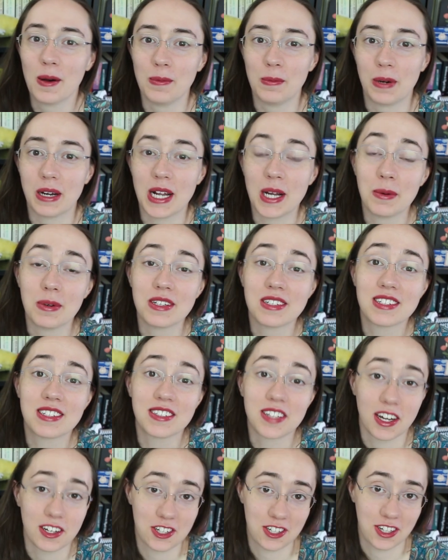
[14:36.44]
but it was
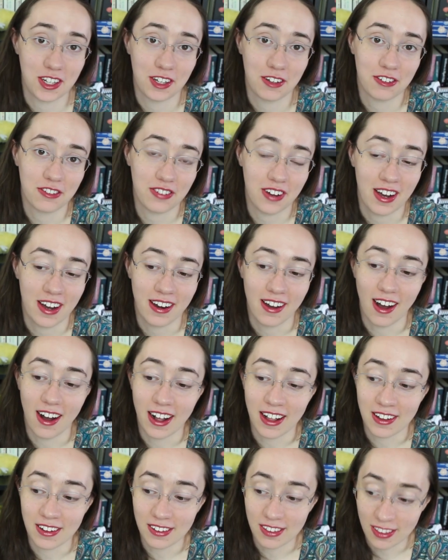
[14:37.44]
such good fun.
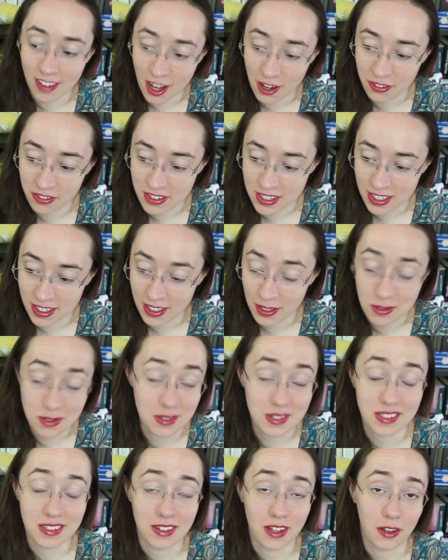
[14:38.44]
I loved it. This
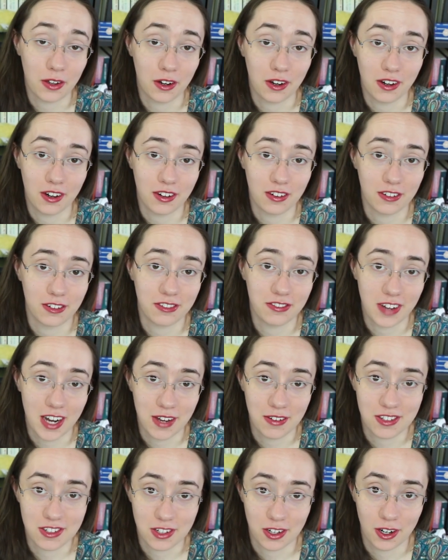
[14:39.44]
is another
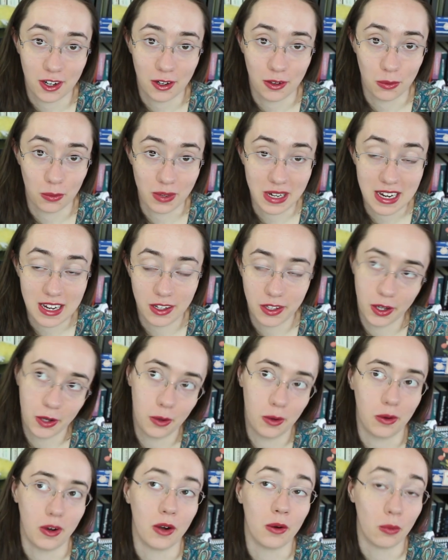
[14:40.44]
five-star read
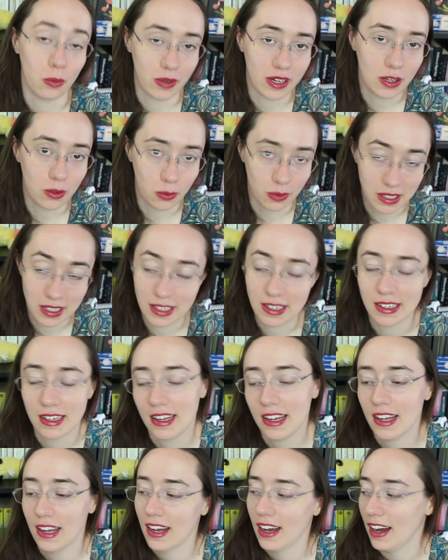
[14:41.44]
though, a reread,
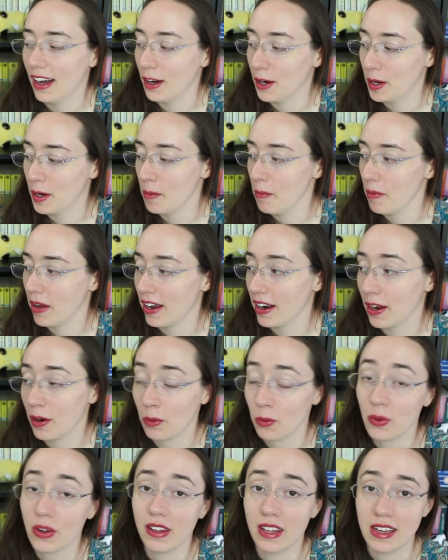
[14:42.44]
um, and I
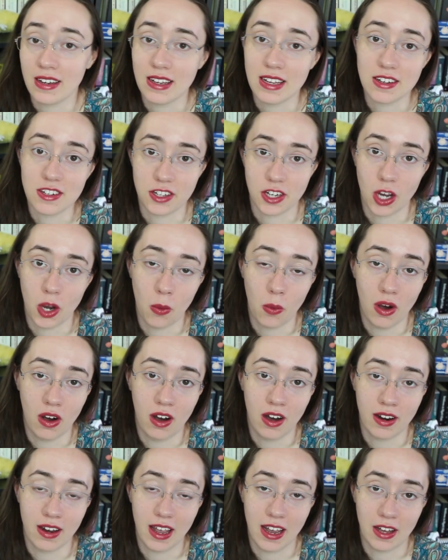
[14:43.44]
really need to go
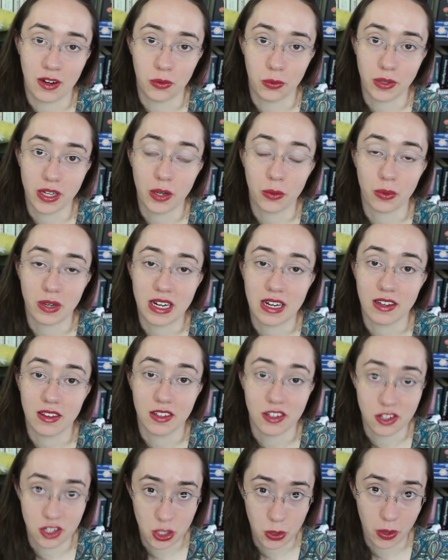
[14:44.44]
on and reread
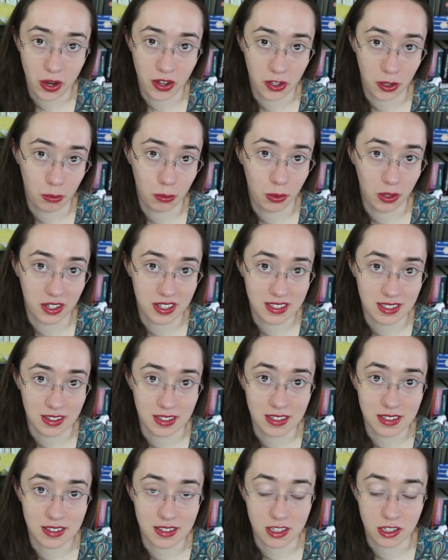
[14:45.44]
the two other books in
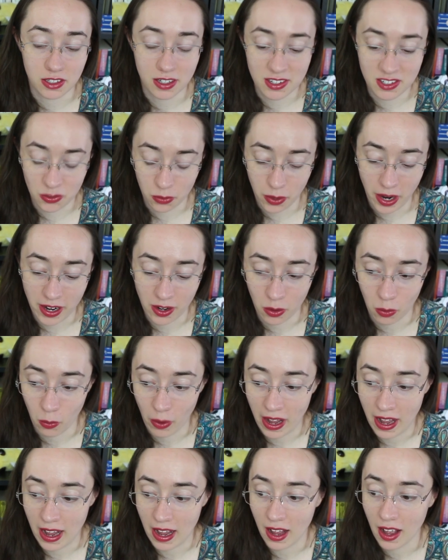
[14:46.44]
this series right
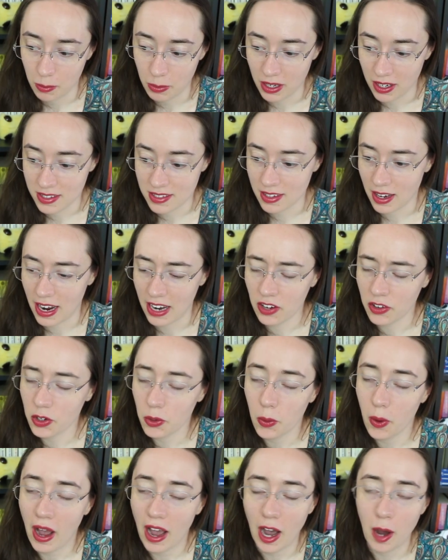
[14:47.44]
away because I don't
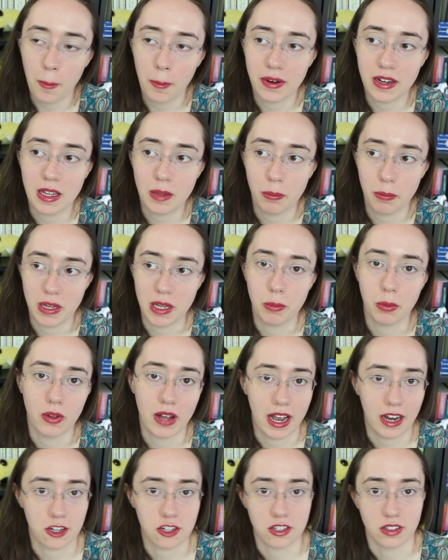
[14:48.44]
know how many people
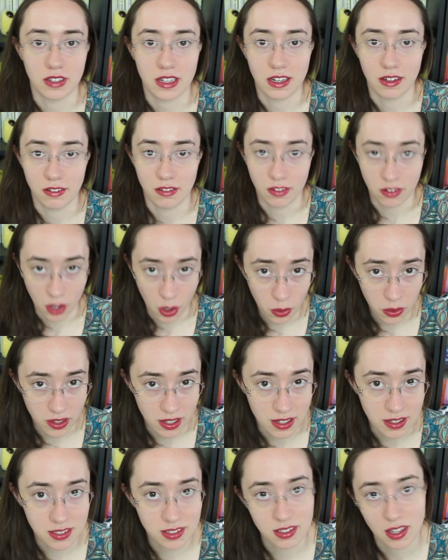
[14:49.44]
actually know
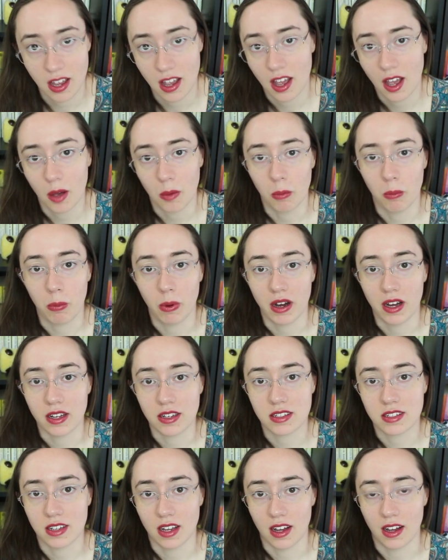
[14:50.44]
this,
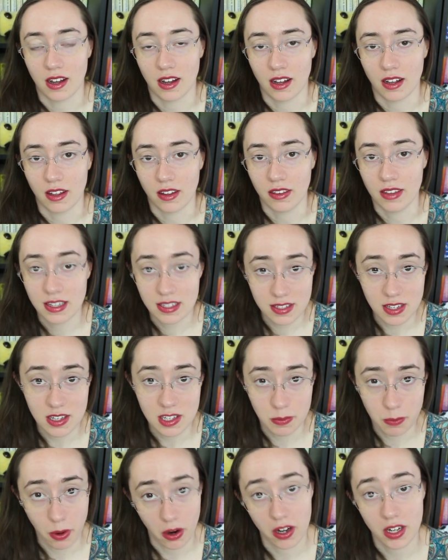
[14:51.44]
but uh, this
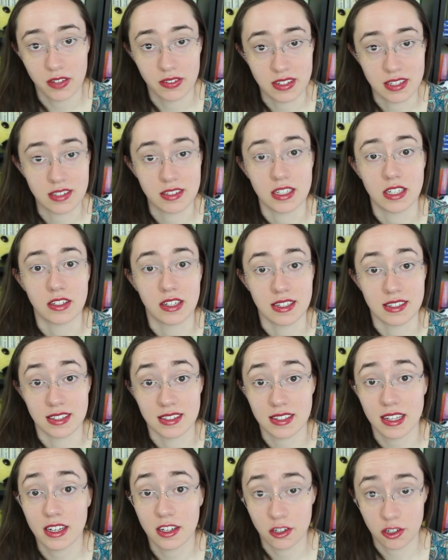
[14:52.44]
is part of a series.
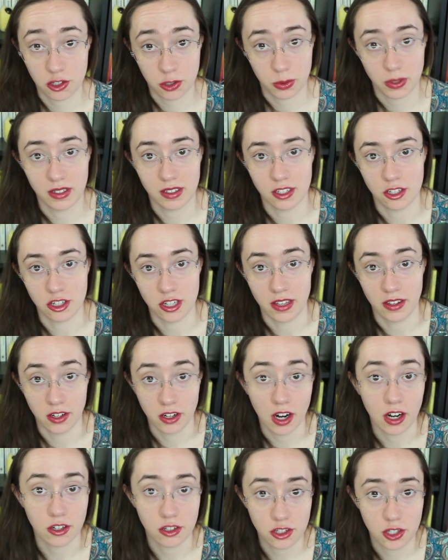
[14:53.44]
It's like a trilogy.
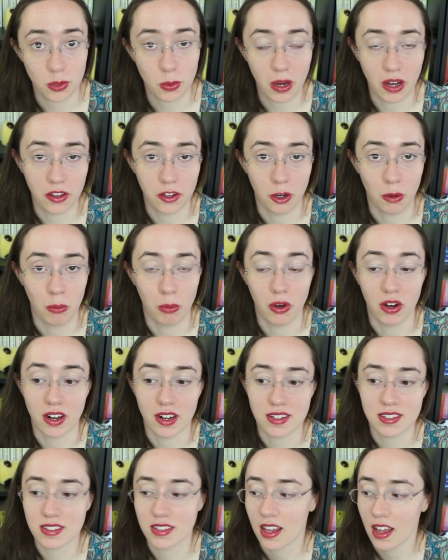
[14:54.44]
There are two other
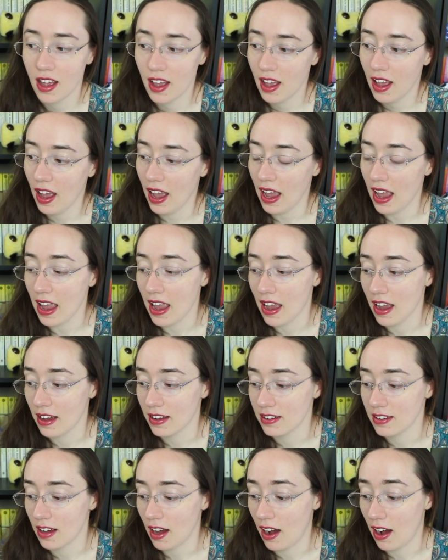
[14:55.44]
books
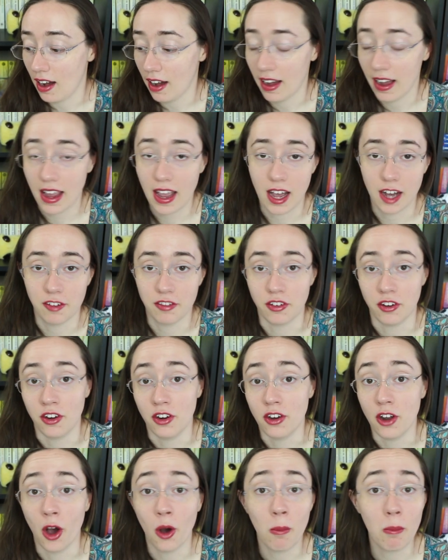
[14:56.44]
and I have
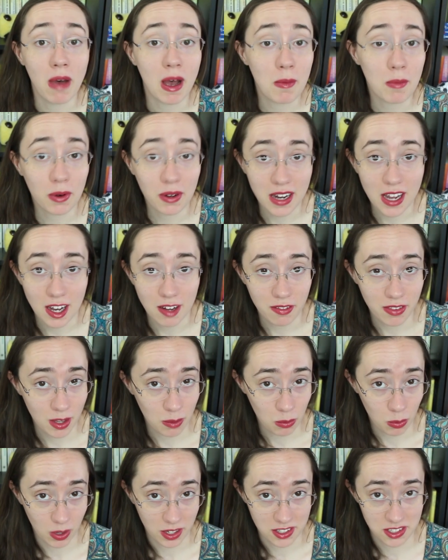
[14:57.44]
no memory of
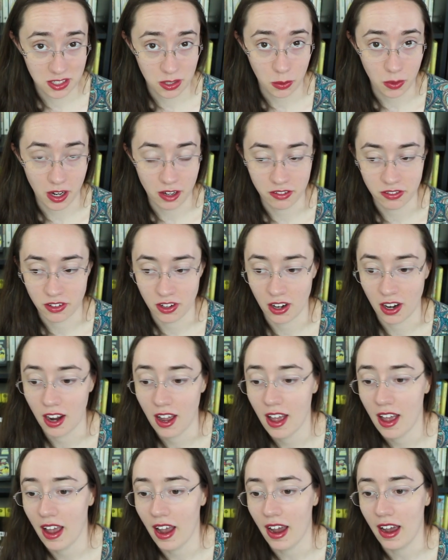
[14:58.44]
them whatsoever
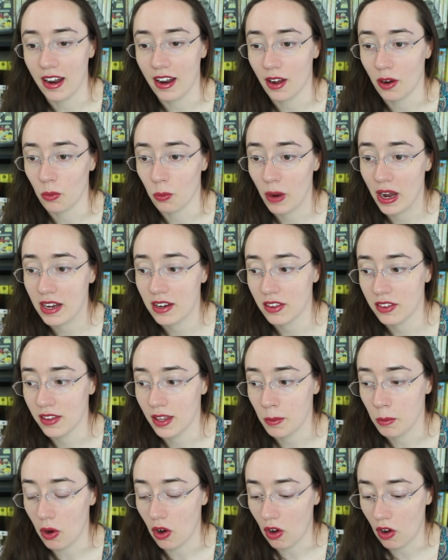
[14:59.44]
and I read
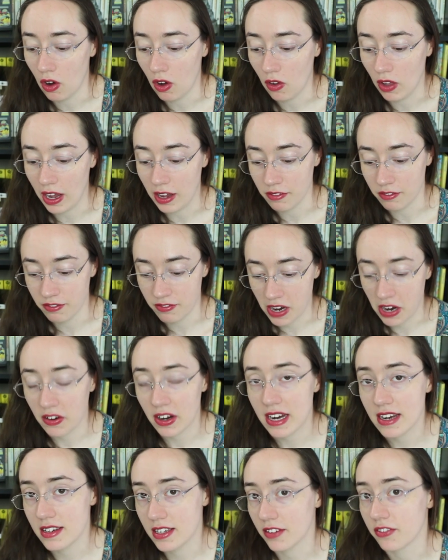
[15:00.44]
them all at
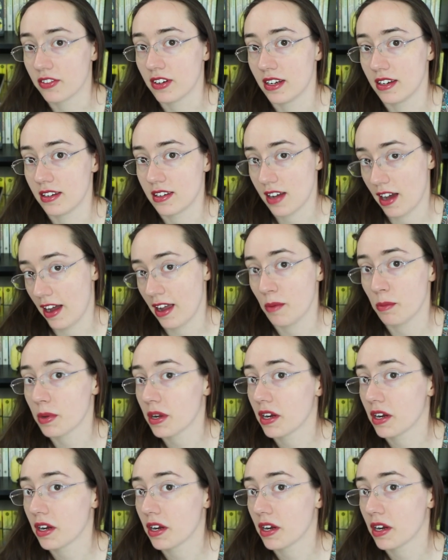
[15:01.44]
very different time